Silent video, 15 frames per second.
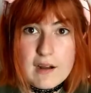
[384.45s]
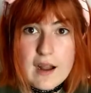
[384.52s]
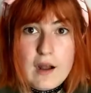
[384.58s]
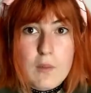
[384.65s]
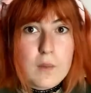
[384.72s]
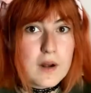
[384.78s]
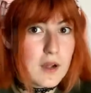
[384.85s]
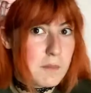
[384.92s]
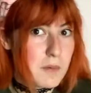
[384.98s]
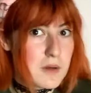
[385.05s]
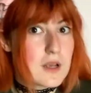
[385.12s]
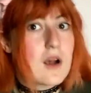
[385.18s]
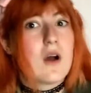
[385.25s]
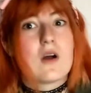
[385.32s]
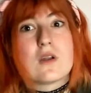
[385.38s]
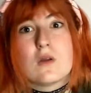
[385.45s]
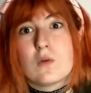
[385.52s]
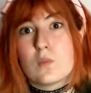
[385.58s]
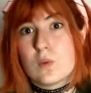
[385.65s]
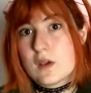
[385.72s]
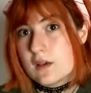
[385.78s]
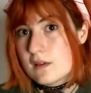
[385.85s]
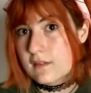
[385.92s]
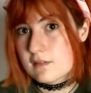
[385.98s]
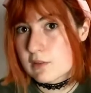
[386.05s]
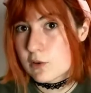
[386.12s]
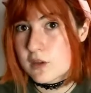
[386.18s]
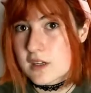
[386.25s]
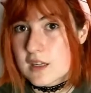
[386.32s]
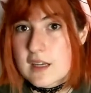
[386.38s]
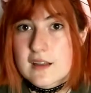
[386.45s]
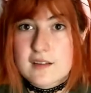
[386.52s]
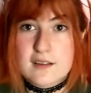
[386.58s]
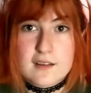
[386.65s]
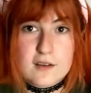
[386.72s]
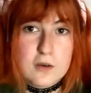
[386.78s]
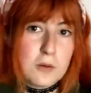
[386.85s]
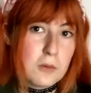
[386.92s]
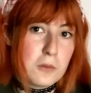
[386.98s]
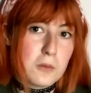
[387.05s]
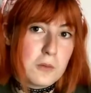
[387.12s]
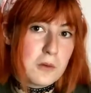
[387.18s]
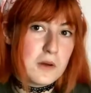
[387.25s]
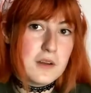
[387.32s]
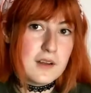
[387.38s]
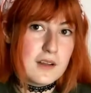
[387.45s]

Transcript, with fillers: out when I put it on and we look at it. Cool.